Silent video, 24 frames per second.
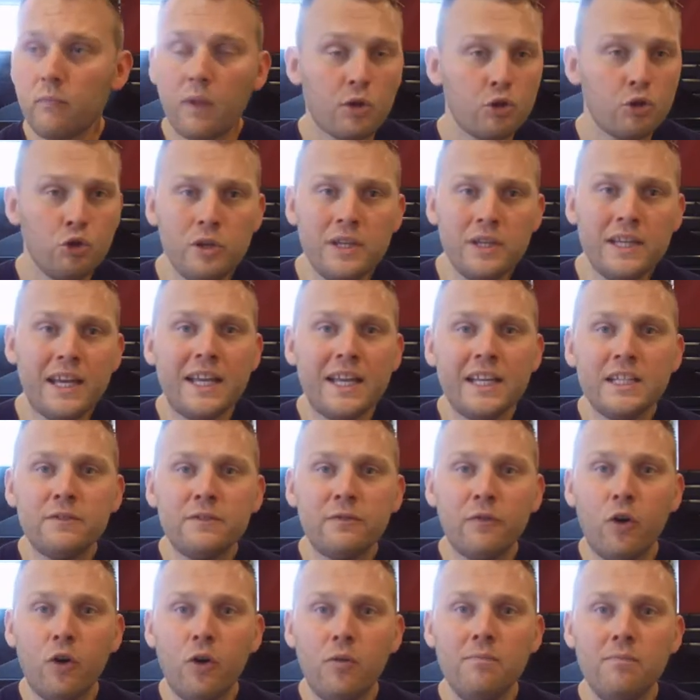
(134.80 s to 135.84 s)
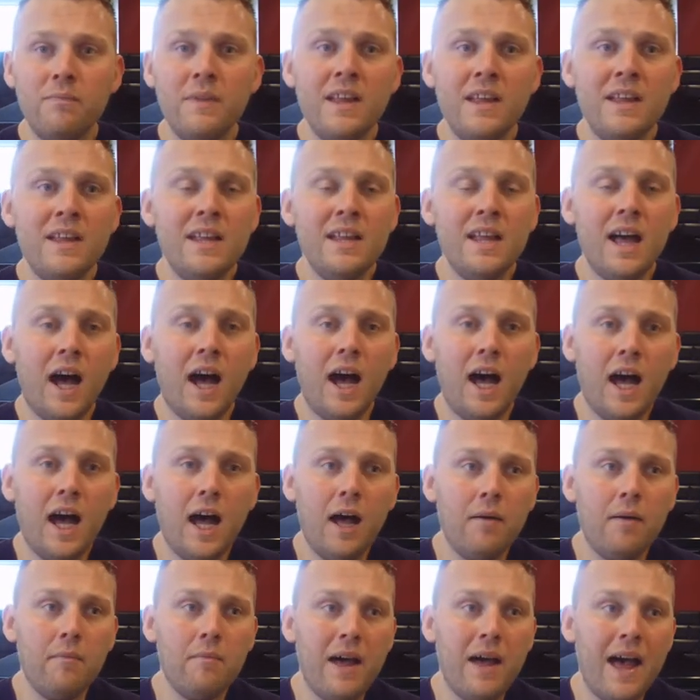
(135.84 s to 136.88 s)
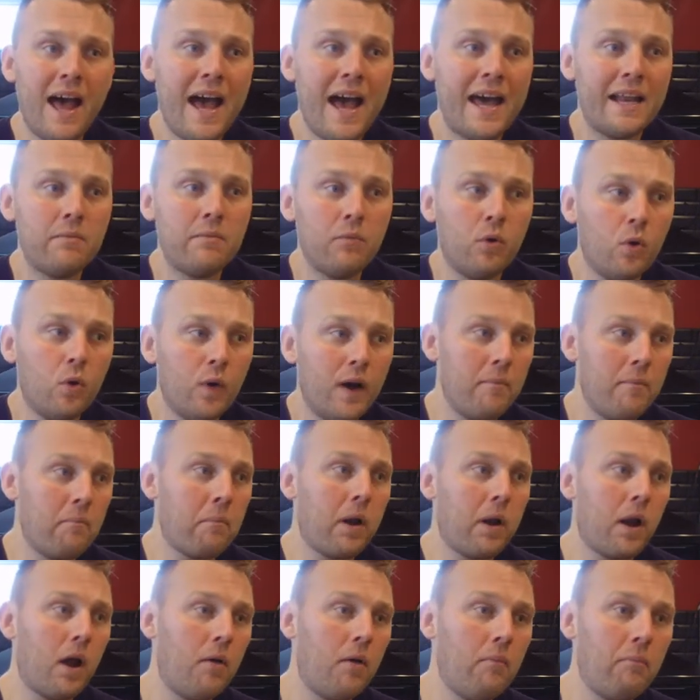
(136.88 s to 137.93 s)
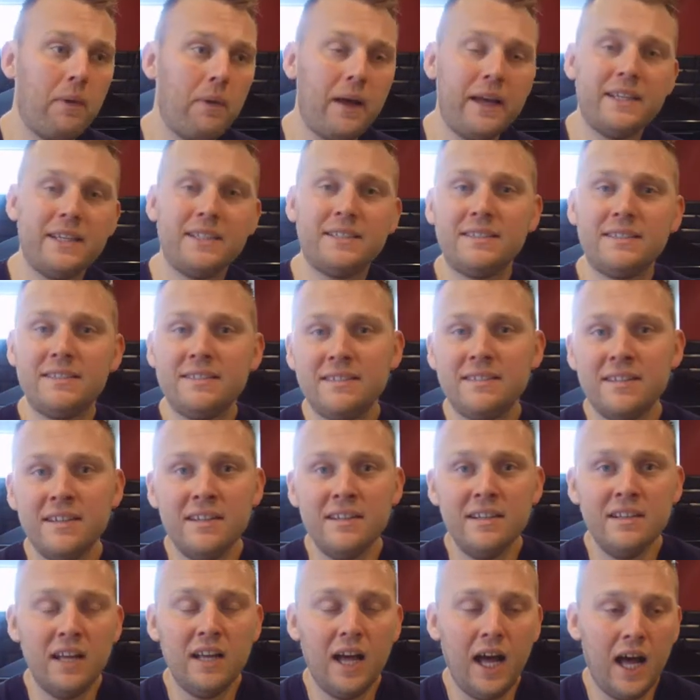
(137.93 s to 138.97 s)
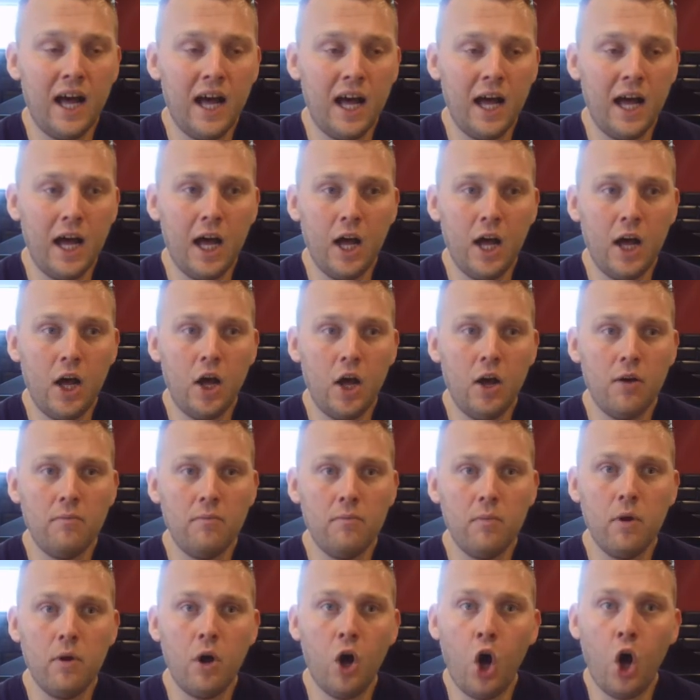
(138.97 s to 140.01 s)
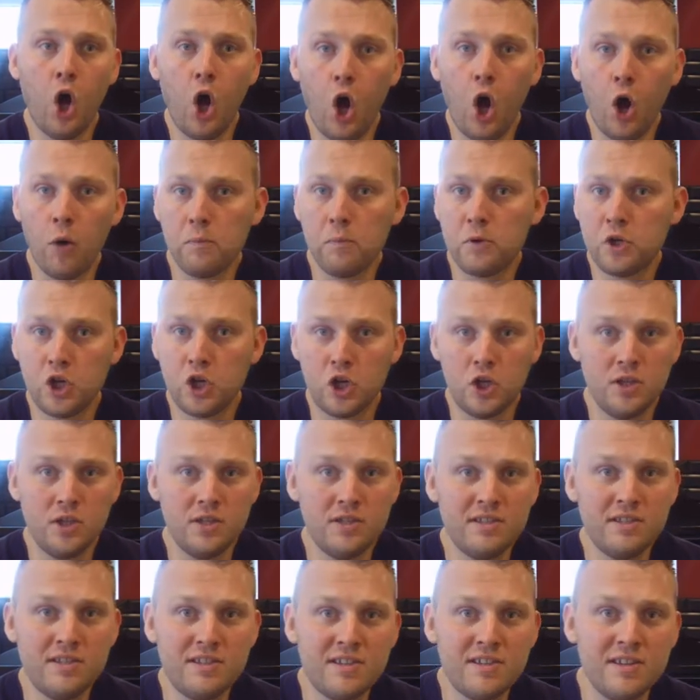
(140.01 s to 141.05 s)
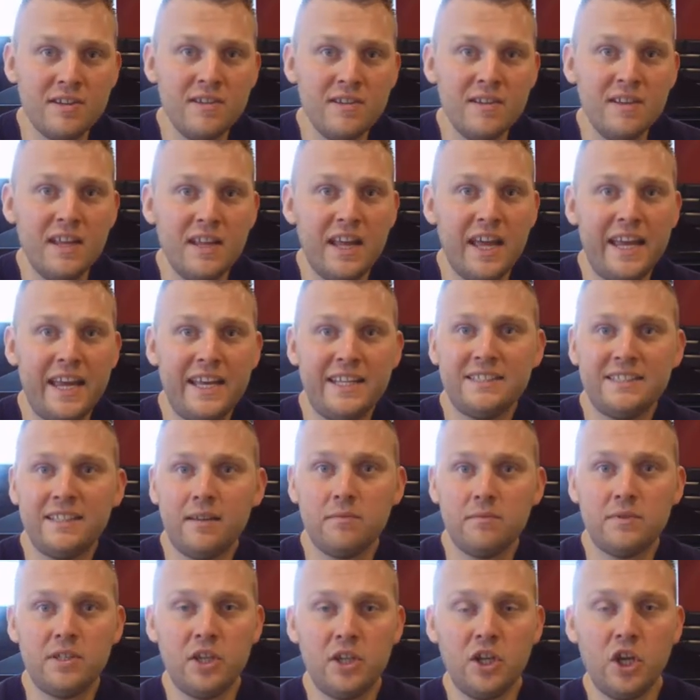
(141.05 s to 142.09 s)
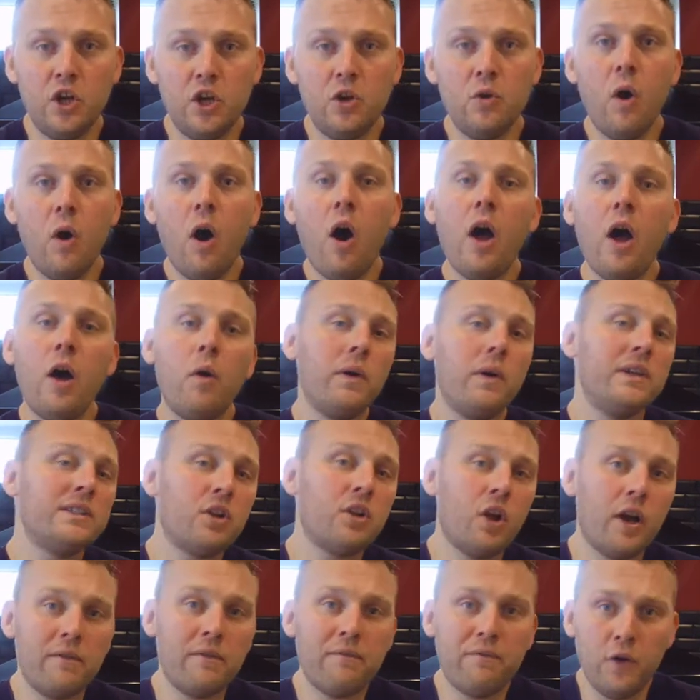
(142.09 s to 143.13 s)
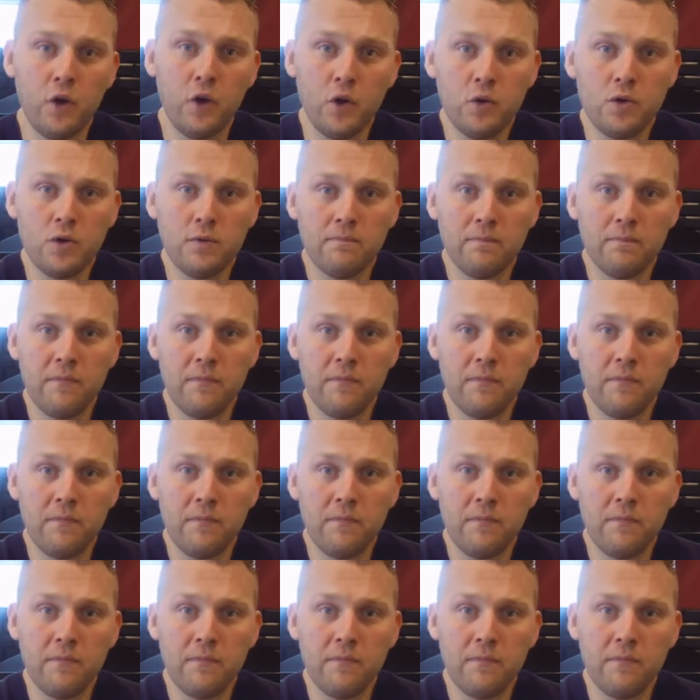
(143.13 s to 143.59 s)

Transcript: you can get this from animal and plant-based options. It's up to you. I always like food.